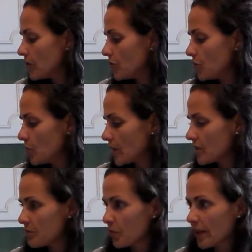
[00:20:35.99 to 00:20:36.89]
You want
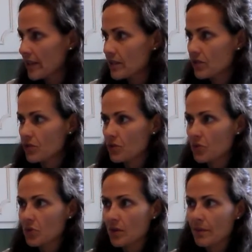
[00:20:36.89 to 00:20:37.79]
to bring it
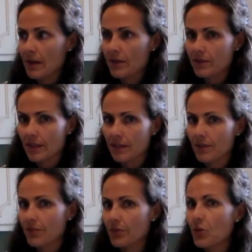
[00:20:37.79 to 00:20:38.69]
to about
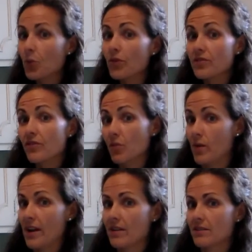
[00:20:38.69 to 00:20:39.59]
3/4 of the
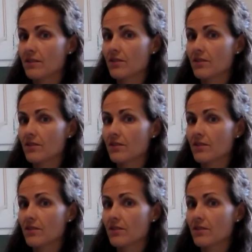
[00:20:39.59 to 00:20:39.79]
way.